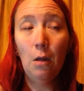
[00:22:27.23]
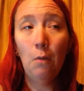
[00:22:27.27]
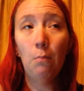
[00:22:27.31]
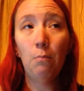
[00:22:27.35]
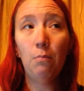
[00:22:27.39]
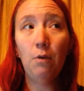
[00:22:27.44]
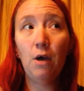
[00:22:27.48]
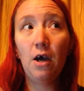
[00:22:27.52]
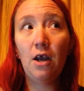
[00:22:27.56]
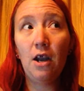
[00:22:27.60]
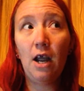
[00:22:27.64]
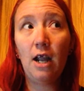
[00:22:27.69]

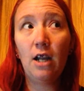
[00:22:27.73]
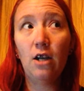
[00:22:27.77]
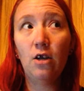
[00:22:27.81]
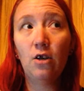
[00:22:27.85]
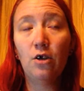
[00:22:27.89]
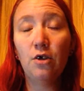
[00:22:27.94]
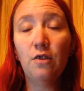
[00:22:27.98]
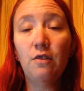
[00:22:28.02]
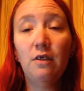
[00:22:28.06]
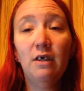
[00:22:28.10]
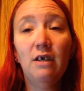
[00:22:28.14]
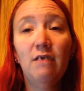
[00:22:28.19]
But I
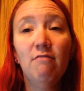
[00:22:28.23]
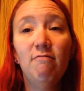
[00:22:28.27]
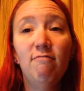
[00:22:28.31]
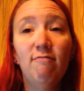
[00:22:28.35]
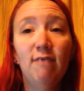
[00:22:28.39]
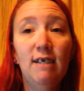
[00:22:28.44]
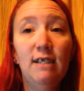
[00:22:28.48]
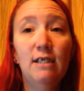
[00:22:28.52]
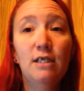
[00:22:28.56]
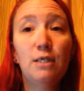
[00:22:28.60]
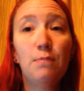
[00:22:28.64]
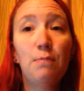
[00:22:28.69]
heard that
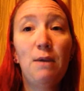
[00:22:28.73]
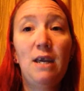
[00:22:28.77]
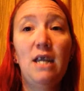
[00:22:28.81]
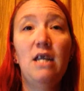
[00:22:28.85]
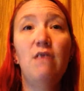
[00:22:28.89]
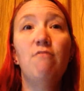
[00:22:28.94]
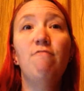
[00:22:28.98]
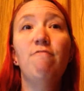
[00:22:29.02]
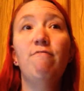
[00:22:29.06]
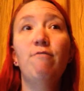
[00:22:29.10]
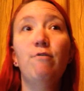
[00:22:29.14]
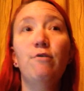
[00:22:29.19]
Vince
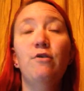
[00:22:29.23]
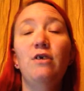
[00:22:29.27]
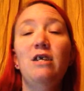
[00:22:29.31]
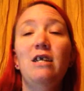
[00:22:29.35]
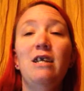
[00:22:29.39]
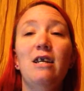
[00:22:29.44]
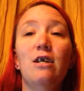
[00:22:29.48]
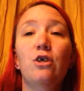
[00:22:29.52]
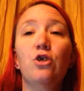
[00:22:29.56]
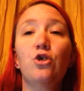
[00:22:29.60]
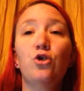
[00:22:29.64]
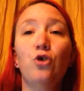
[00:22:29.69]
paid for
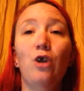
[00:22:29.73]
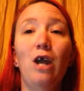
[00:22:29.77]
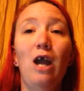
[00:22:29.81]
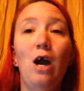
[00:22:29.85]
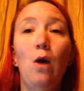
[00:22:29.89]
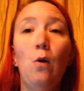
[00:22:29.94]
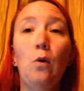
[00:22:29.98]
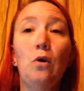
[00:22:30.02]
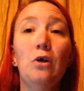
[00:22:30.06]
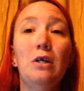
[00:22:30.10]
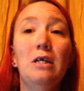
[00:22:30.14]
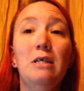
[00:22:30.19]
the extra
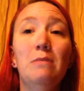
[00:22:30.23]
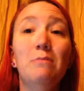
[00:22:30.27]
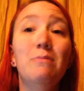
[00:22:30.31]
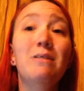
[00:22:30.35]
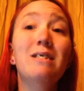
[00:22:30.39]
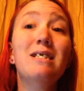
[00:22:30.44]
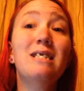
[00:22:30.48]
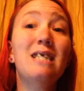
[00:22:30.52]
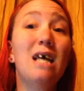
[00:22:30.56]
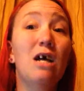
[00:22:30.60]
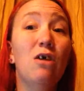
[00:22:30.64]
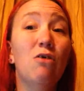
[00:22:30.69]
hour
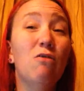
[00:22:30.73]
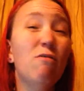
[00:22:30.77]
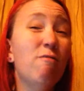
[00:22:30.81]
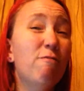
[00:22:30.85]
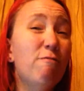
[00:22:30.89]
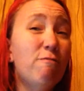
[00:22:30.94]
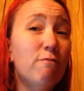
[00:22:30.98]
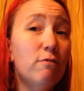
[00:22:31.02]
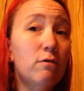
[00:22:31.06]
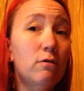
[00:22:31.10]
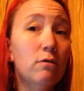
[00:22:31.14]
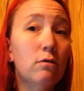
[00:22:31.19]

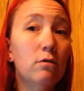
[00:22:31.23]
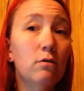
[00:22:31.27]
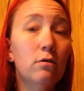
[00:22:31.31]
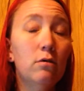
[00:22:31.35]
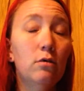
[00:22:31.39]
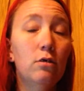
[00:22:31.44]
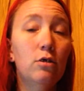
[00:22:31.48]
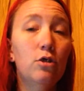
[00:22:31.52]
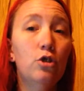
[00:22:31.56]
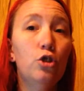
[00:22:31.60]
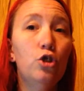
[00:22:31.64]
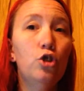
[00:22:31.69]
himself
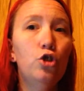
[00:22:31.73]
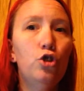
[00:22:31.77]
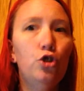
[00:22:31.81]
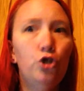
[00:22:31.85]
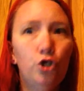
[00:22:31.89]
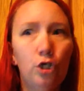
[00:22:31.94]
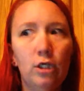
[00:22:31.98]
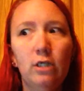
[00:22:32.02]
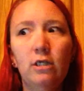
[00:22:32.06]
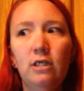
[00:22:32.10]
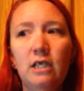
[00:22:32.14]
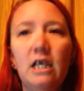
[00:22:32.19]

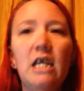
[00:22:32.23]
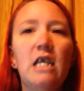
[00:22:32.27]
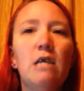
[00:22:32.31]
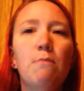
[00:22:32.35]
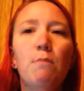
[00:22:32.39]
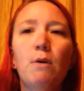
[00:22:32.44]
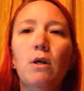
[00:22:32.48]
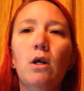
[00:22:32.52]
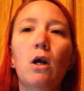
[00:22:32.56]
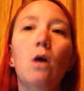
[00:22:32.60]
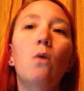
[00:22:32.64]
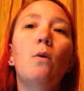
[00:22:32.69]
just to keep
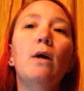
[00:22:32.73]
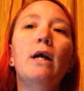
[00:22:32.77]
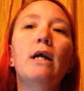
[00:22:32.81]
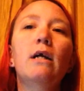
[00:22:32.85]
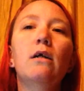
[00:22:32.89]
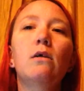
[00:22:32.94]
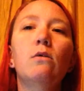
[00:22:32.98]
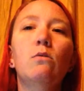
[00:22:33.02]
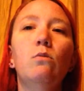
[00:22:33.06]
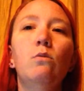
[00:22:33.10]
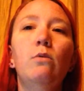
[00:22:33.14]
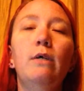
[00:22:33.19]
it going,
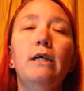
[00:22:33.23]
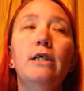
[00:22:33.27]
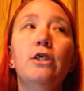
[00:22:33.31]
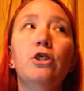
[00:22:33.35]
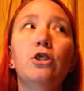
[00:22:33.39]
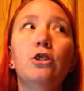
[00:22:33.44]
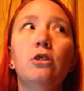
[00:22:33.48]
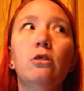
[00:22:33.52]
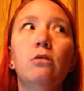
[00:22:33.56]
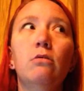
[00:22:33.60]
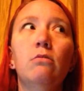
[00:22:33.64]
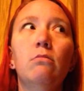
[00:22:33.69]

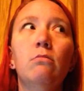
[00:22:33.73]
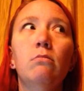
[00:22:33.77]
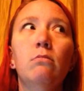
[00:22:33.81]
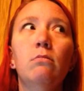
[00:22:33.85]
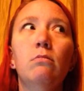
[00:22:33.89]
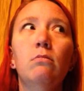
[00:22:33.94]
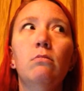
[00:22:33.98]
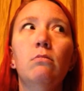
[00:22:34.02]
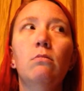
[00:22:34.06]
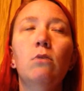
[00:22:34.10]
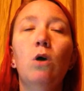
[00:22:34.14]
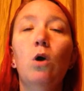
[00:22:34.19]
which,
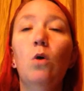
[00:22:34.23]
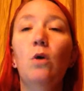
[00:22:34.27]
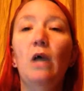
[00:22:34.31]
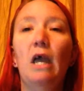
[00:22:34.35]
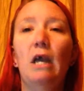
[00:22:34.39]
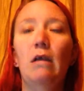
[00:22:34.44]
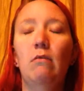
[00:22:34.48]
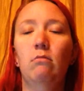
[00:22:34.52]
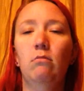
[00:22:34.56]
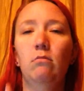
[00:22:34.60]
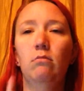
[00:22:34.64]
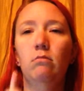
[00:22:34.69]

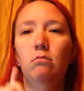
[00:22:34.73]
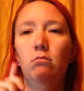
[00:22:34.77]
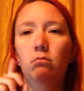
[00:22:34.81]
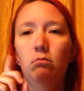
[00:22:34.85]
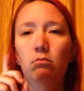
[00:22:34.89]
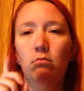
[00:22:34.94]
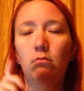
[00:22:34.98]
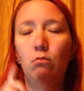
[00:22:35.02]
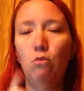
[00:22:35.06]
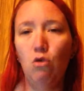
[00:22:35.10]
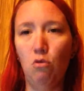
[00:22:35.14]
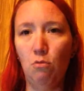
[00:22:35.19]
okay,
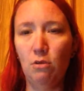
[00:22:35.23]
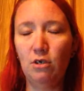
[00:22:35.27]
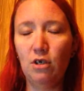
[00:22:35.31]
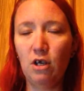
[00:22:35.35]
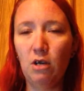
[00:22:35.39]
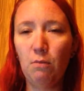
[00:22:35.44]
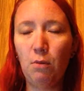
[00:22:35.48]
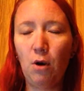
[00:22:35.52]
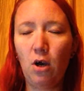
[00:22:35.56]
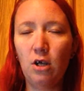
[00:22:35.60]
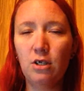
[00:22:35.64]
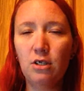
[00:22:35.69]

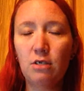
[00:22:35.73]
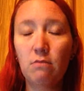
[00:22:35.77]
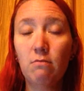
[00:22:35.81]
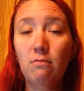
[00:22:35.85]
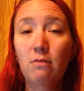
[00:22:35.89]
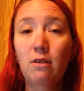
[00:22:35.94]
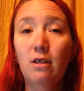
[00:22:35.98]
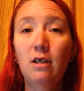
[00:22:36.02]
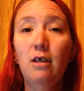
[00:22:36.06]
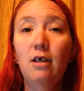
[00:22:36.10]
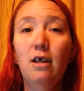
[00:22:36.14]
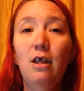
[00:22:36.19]
momentary pause.
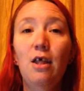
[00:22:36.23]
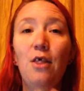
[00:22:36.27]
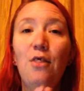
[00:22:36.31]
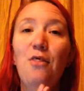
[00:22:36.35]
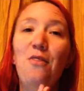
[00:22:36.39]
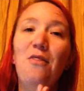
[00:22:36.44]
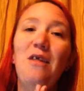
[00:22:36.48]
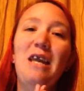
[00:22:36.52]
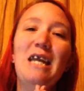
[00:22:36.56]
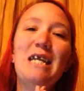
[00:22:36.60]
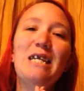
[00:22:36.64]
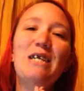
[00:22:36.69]

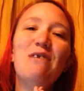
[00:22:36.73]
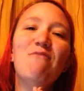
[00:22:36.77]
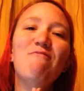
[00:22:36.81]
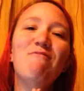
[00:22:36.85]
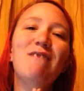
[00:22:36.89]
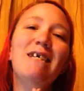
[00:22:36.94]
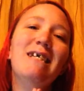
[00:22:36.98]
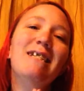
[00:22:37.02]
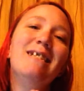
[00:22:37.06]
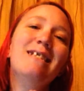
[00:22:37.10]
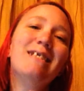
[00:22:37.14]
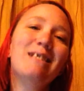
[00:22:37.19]
Thank you,
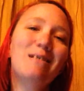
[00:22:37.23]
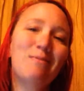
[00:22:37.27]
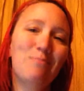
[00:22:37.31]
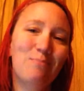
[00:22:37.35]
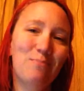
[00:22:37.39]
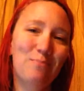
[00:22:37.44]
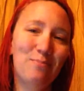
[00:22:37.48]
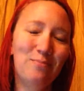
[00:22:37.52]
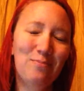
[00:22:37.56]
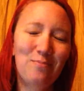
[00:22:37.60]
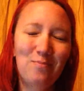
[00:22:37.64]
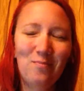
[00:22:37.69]
Vince.
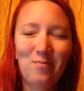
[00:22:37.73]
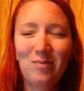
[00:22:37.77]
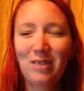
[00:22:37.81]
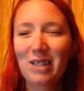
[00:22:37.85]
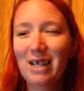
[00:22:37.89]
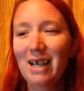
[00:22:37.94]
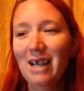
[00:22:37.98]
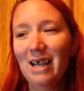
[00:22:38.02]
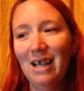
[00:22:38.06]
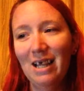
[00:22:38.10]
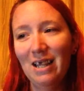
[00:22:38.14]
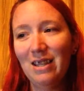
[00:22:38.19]

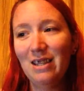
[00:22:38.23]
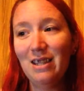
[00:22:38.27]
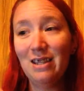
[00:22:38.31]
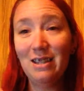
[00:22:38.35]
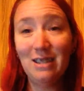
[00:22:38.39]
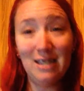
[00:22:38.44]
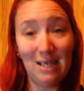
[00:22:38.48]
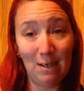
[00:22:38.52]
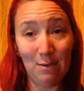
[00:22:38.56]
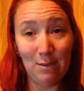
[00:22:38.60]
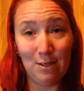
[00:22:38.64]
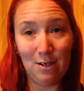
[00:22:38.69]

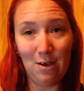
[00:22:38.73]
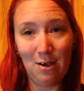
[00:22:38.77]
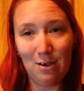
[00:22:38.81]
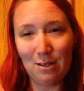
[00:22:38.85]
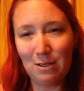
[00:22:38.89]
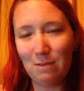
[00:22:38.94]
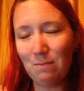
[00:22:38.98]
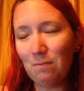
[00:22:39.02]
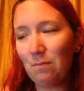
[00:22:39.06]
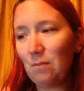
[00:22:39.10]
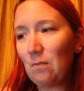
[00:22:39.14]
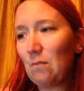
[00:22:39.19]
That was awesome.